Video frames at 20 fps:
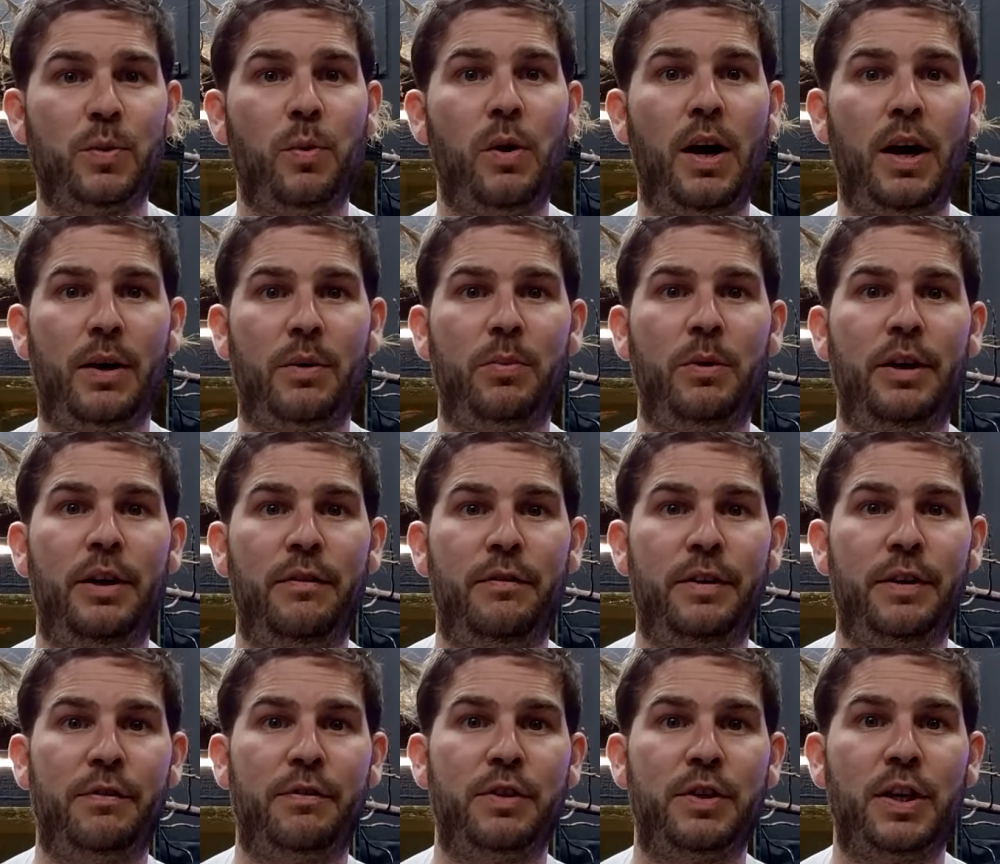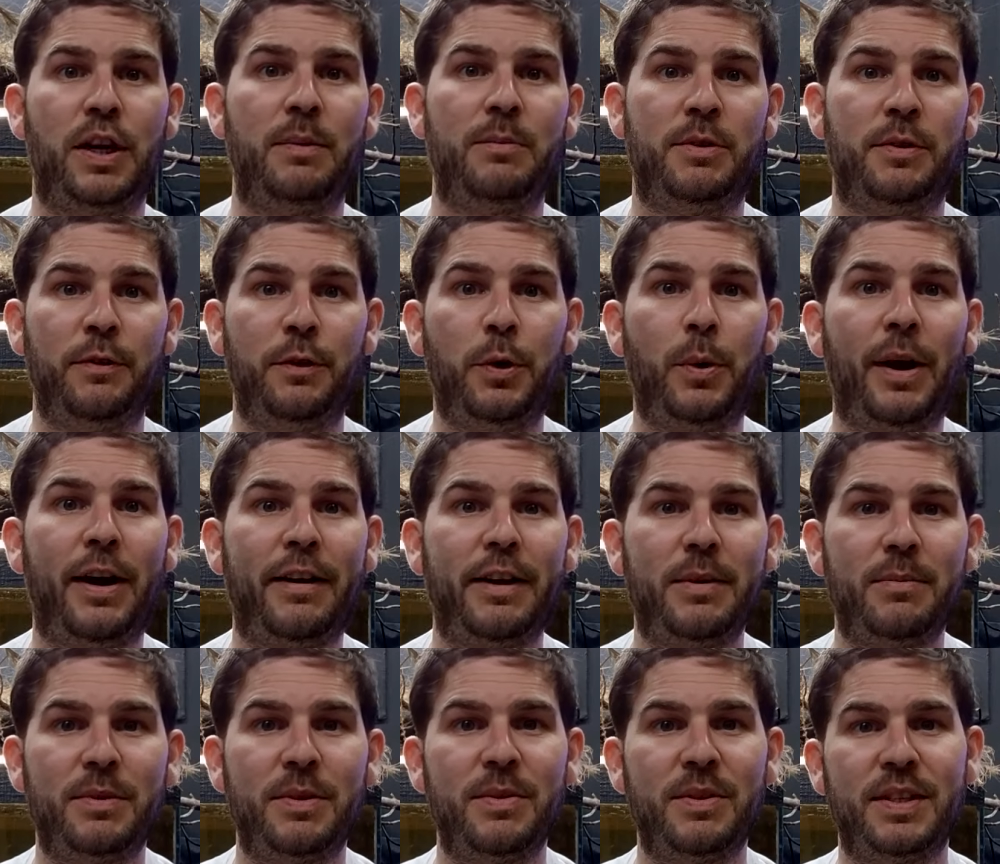work with different types of
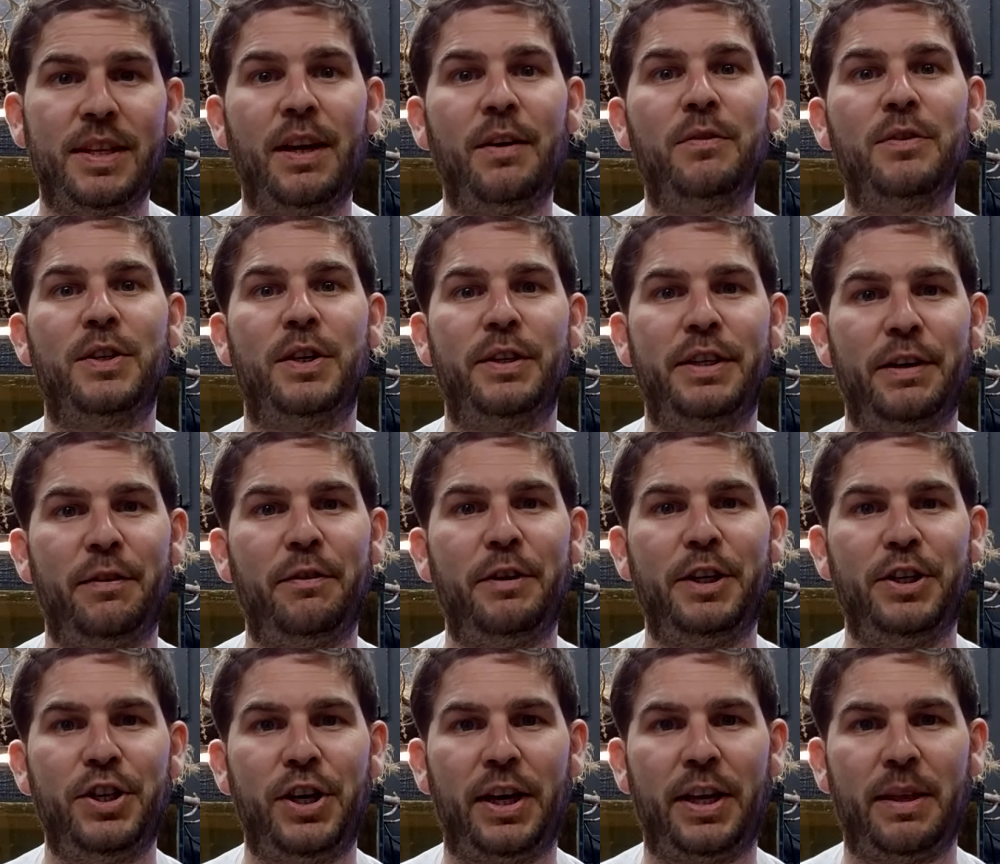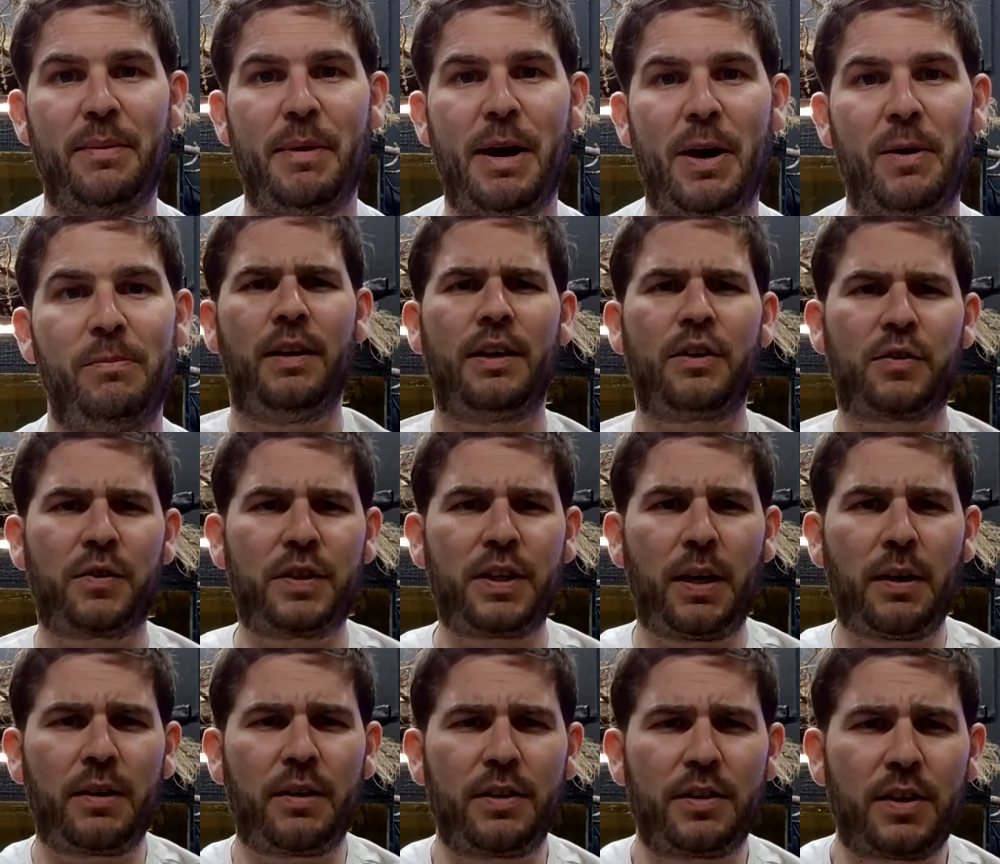aquariums and stuff. So definitely check them out. Thanks for
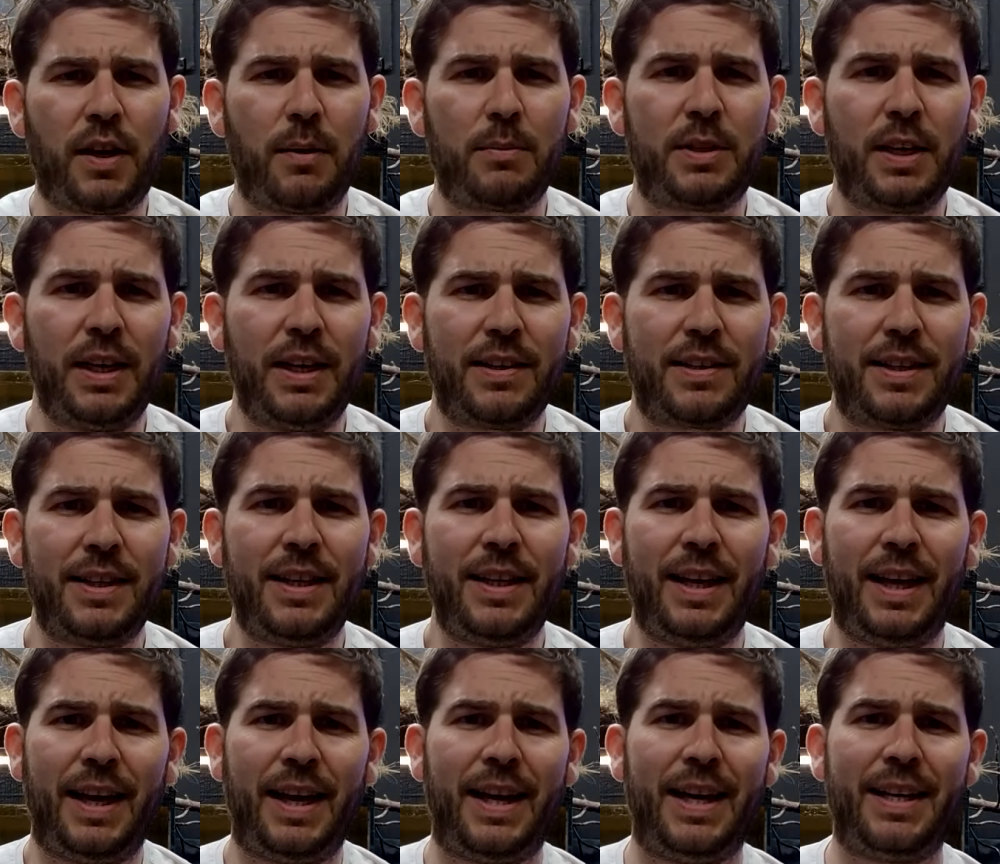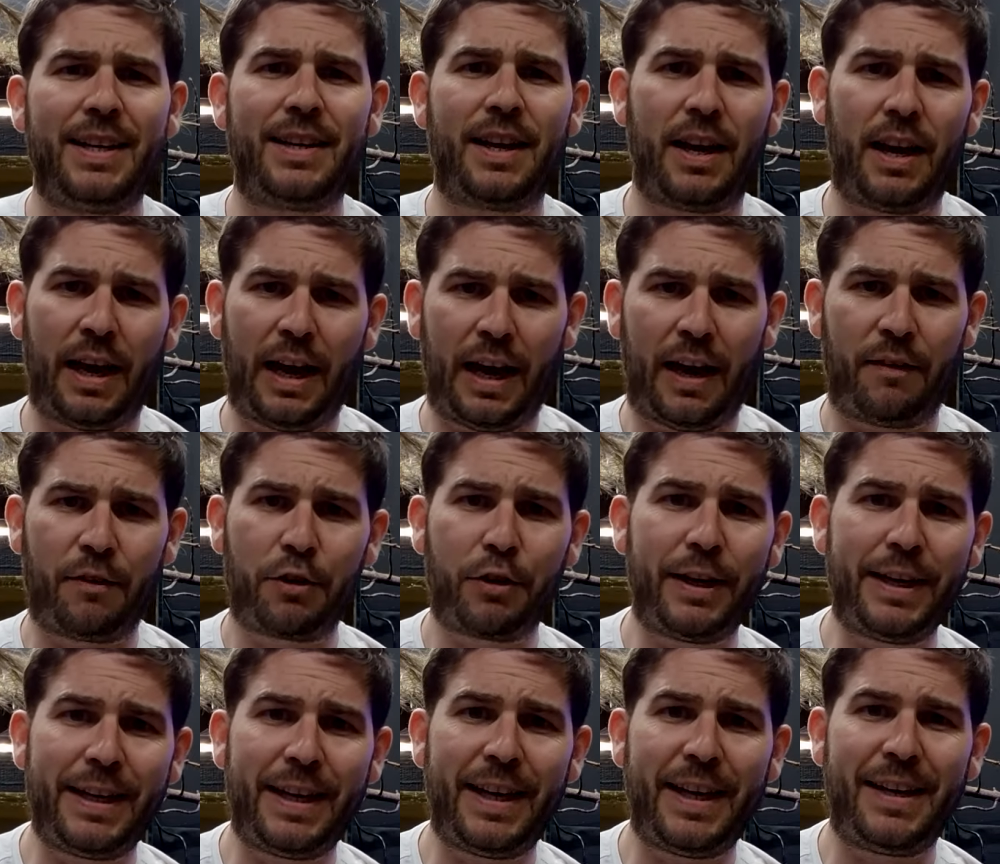taking the time to listen, and have a
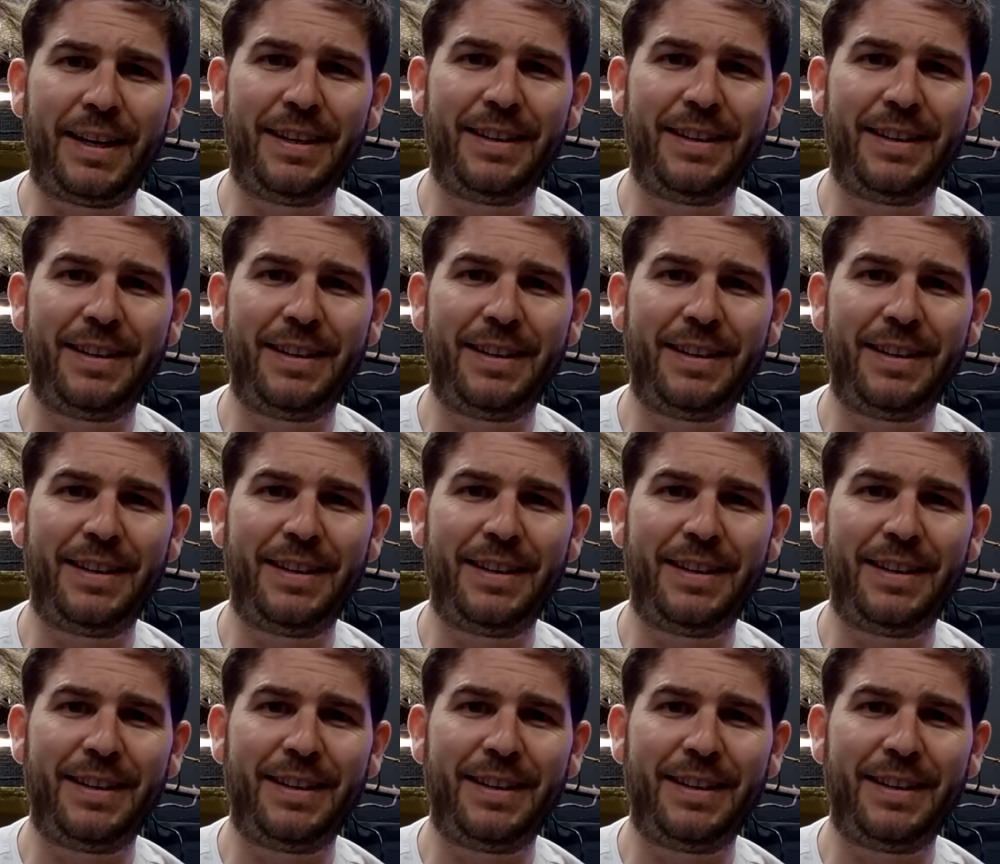great day.